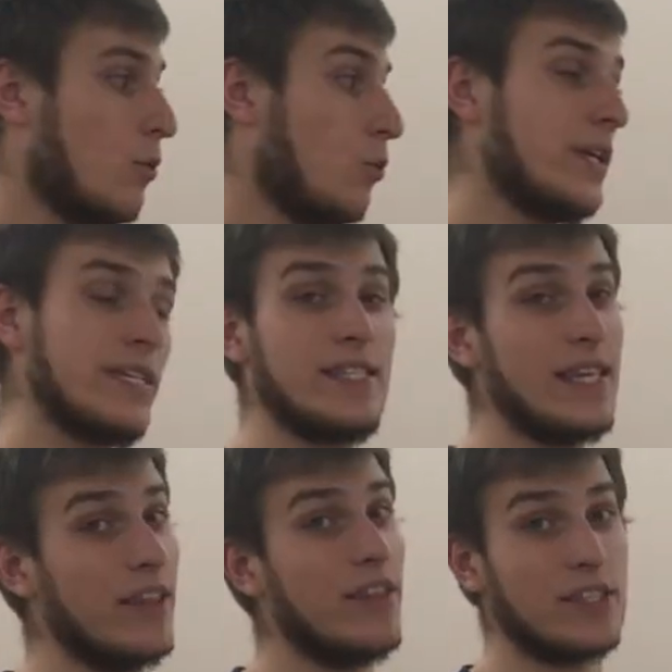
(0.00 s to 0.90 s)
We
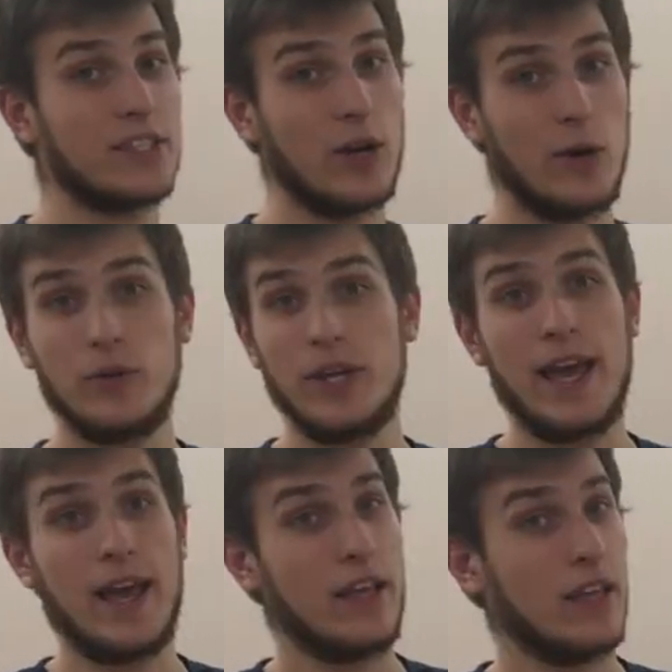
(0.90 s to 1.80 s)
see this code
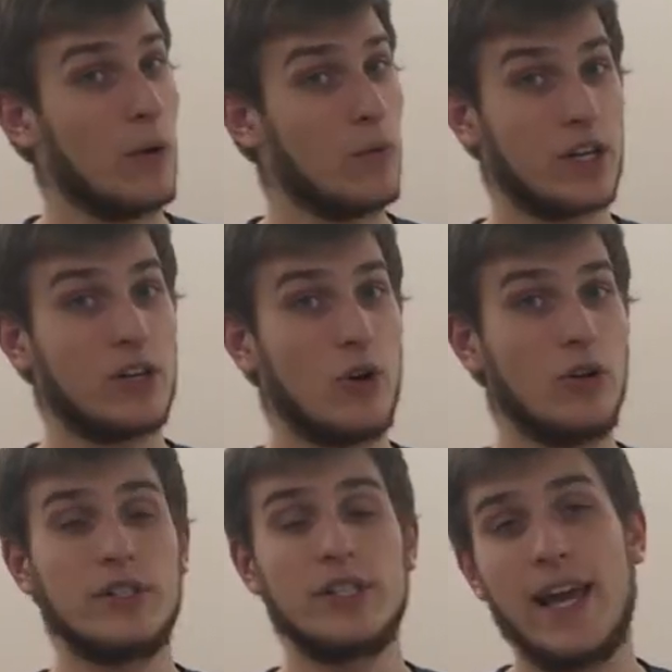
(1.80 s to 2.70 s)
in our
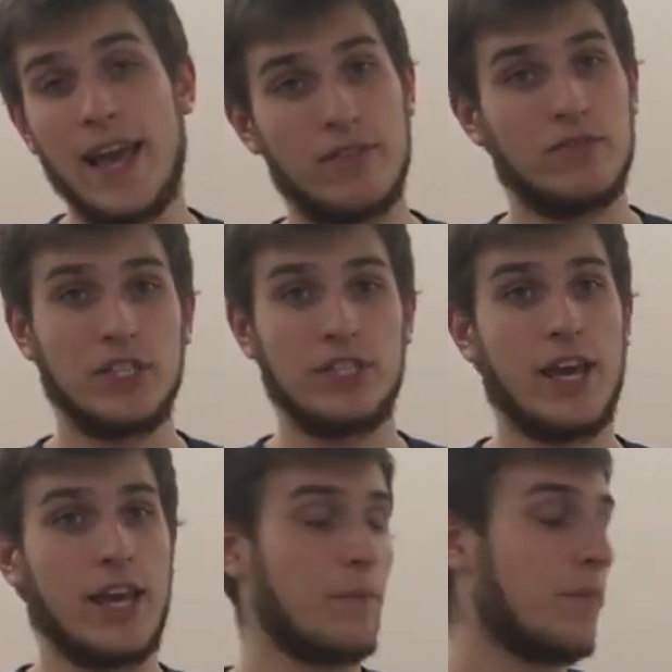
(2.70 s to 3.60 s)
crawler every
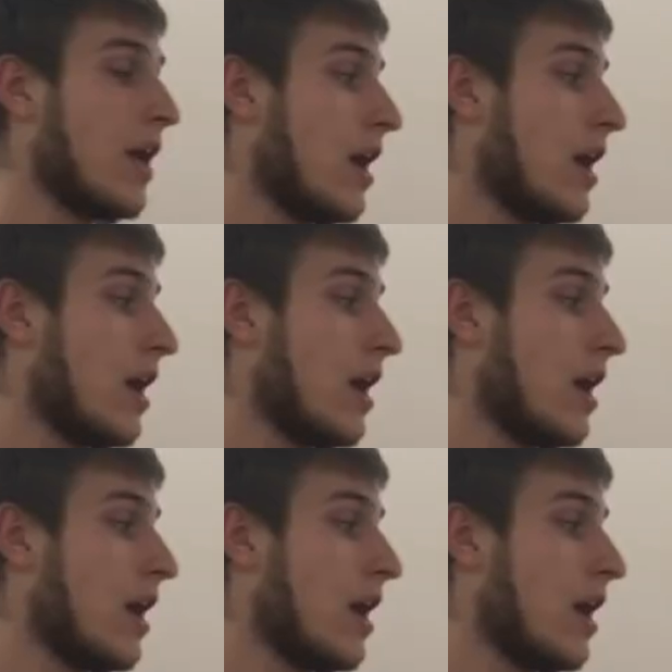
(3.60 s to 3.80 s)
day.